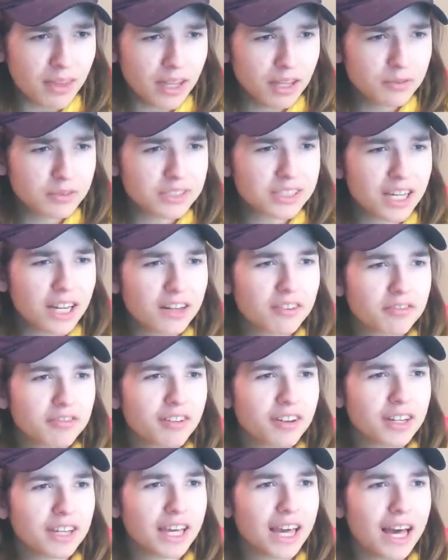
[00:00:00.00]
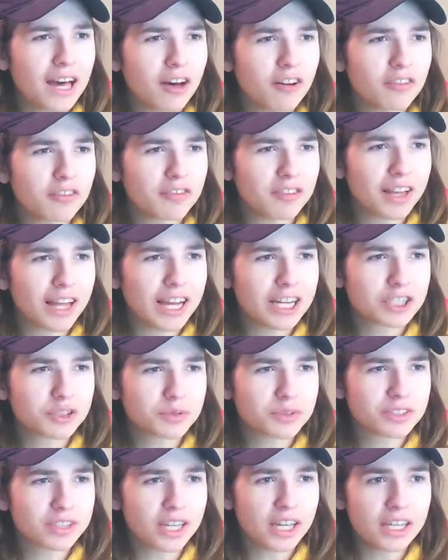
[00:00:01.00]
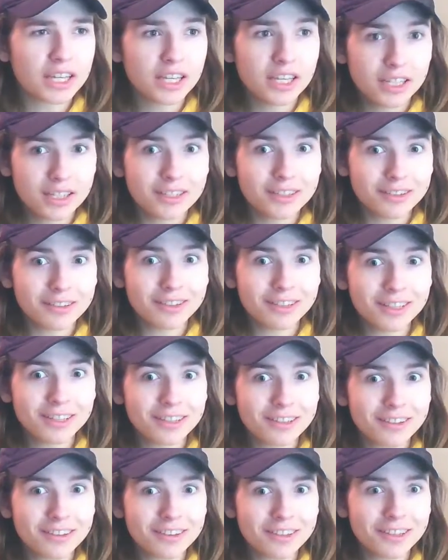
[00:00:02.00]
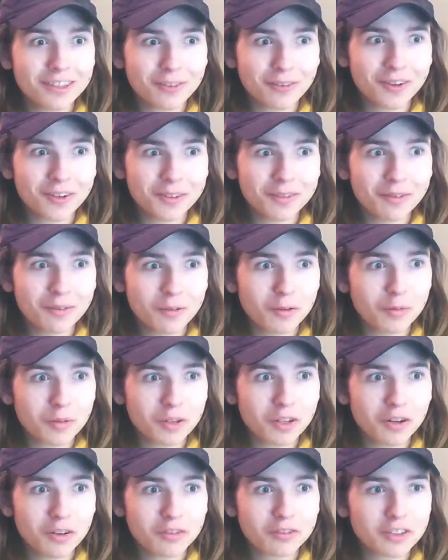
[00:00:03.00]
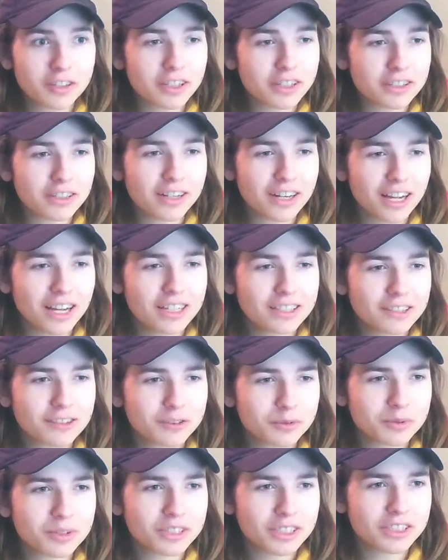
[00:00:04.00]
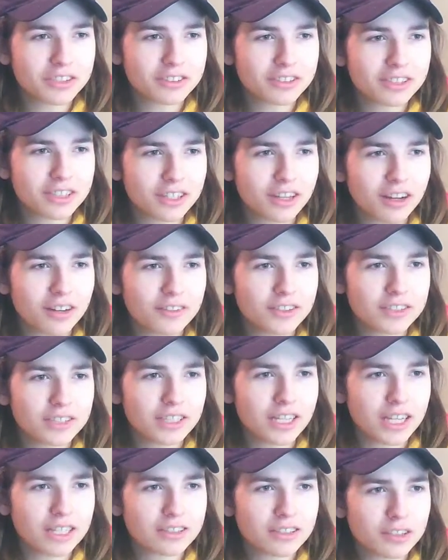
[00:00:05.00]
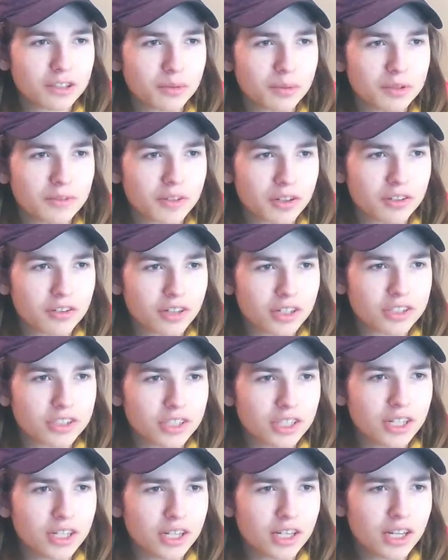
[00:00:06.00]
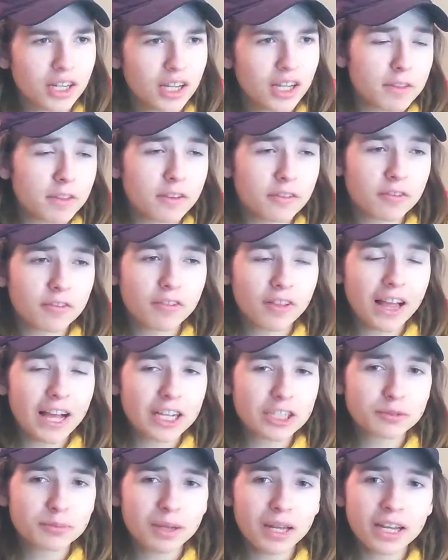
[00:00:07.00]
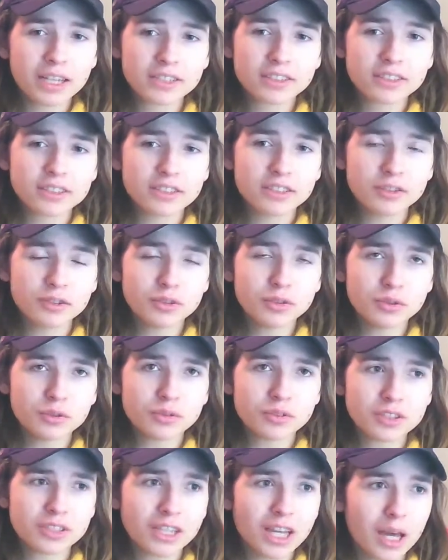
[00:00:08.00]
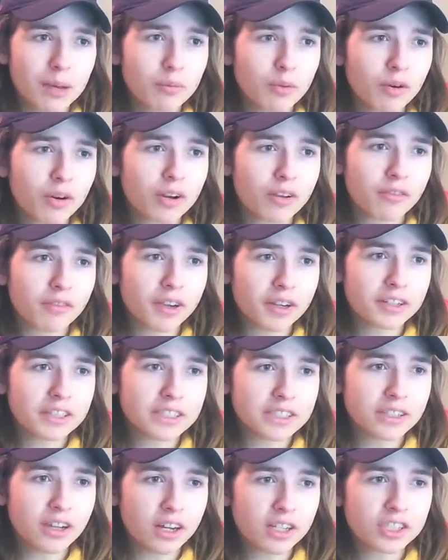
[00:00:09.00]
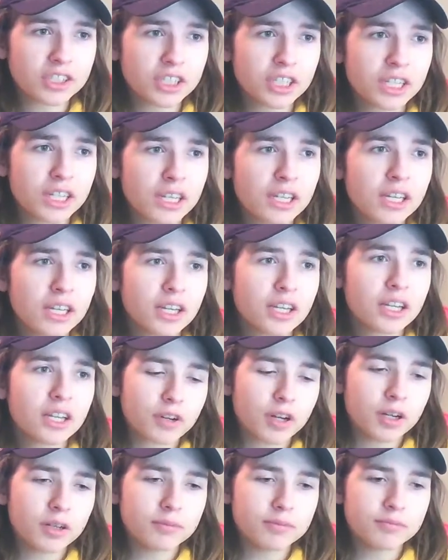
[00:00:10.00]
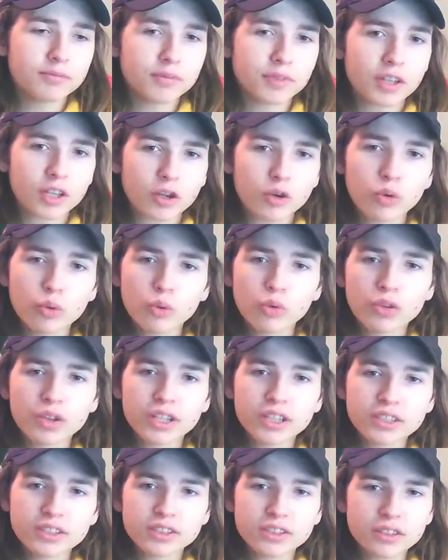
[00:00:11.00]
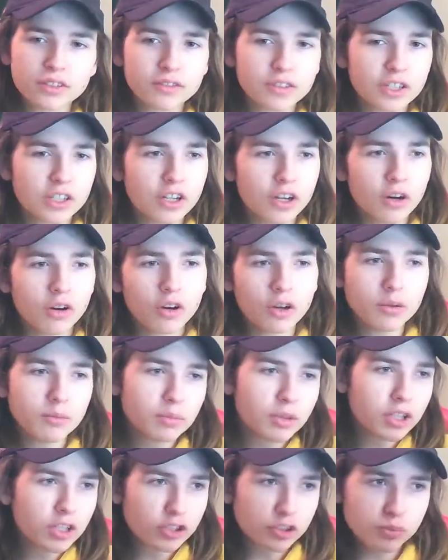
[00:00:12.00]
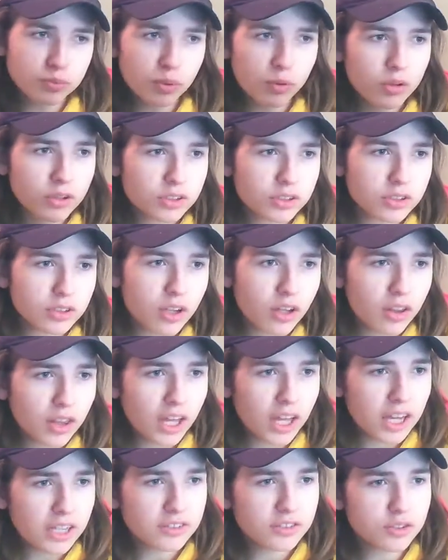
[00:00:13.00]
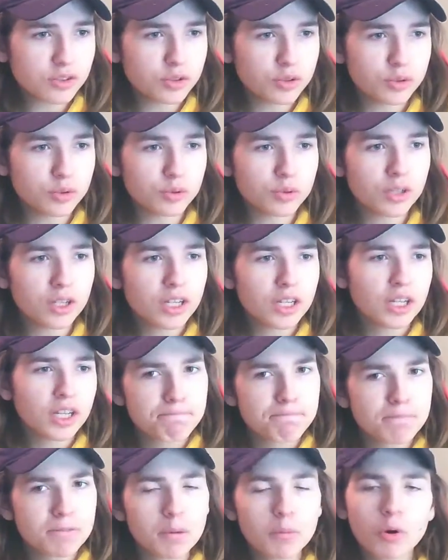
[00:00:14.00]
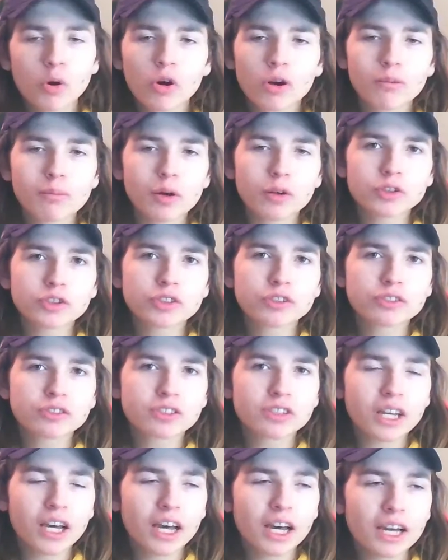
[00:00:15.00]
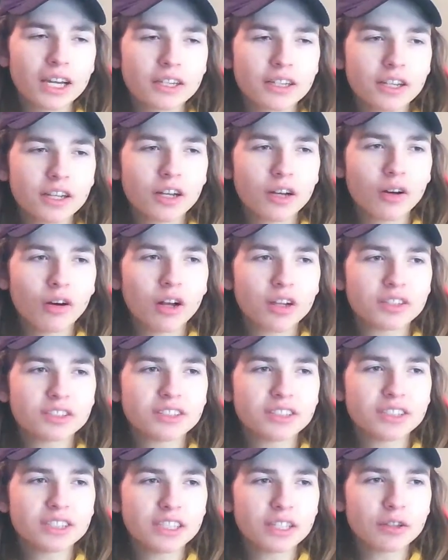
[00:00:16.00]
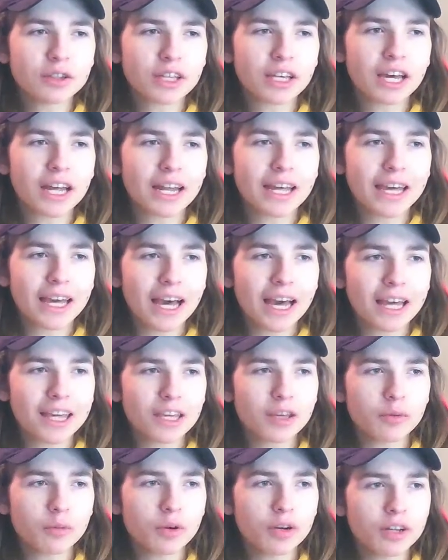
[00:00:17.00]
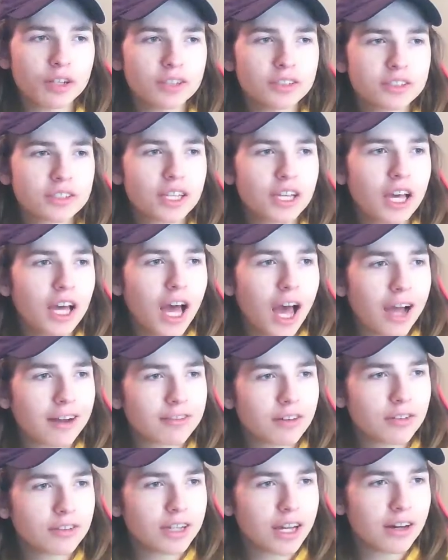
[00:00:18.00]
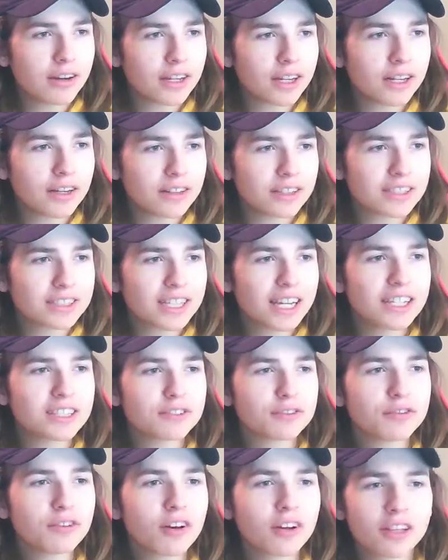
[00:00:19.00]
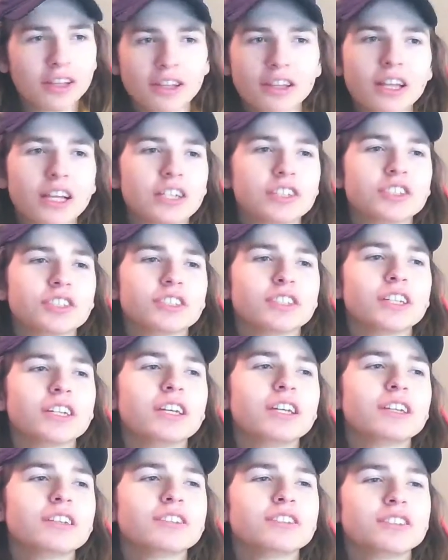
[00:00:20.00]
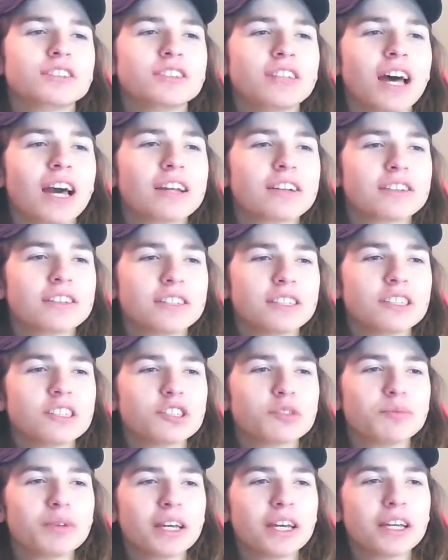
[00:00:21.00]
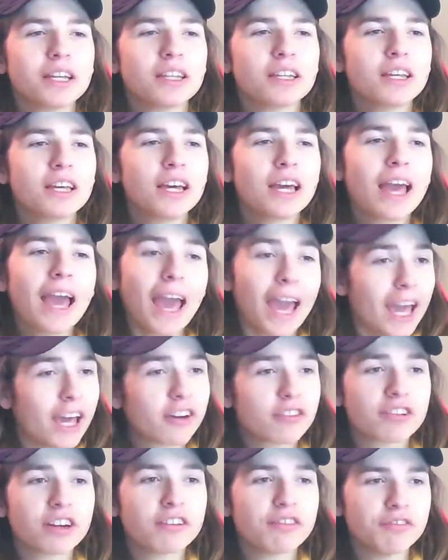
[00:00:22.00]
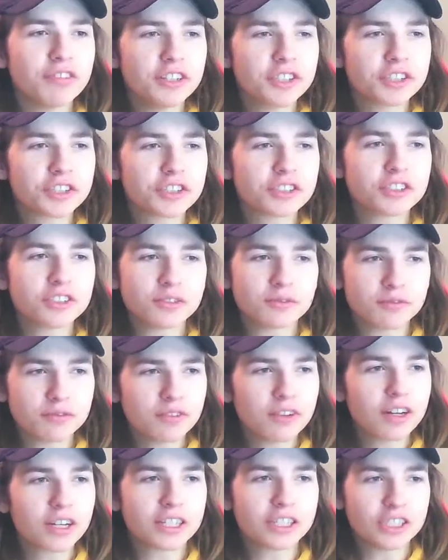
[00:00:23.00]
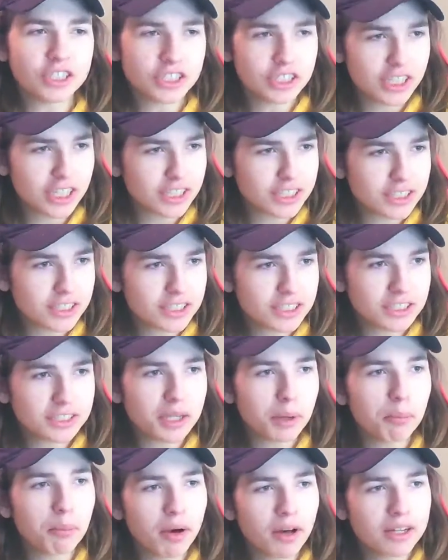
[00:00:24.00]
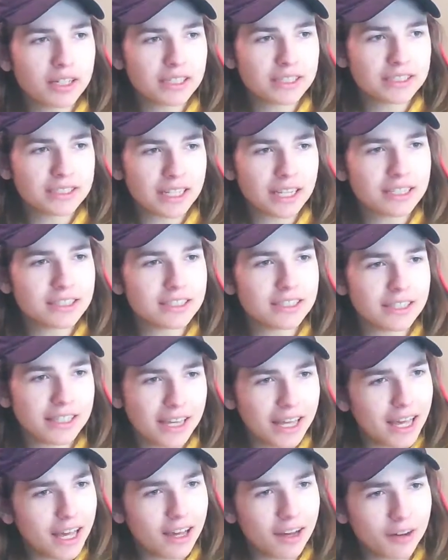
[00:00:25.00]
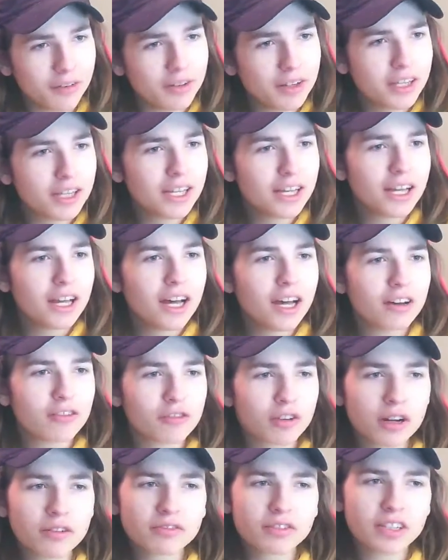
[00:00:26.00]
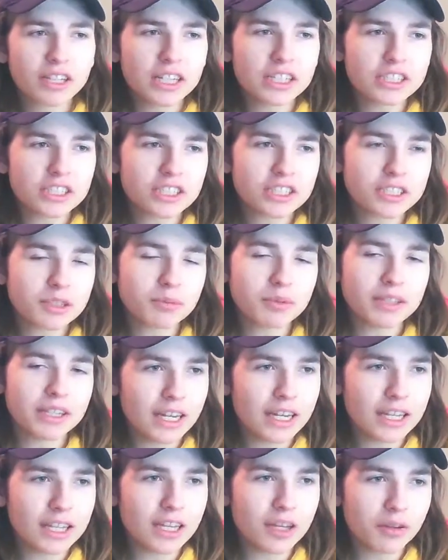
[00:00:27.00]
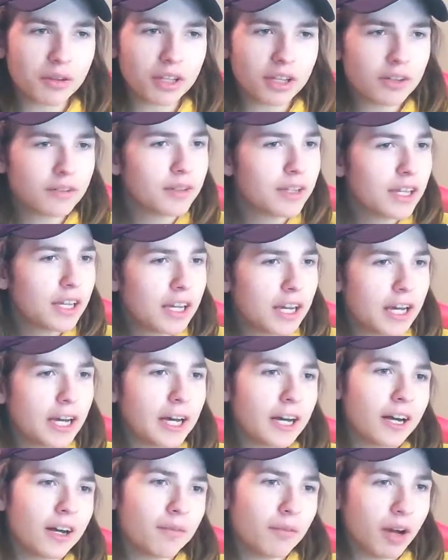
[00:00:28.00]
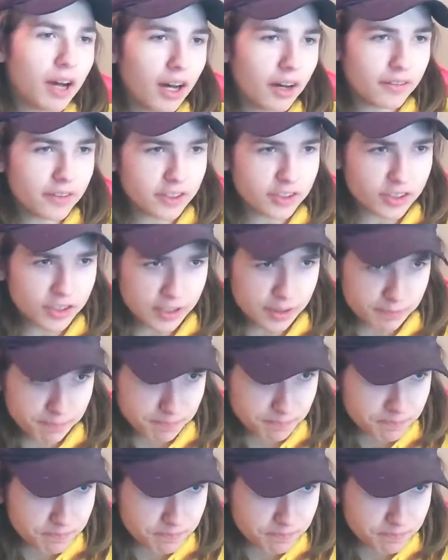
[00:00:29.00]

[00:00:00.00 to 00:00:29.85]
It was kind of funny how Flash was like, you think Wonder Woman would go for younger guys? That was pretty interesting. Obviously has a little bit of a crush there. The flashbacks to Cyborg, very touching. From the coolness of, you know, him playing sports and all that, to the more emotional side, you know, us seeing the kind of guy he was. I wrote down here, this guy's a fucking legend. Snyder did this man and Ray Fisher some fucking justice, pun intended now. Rough relationship with Daddy-O though, obviously.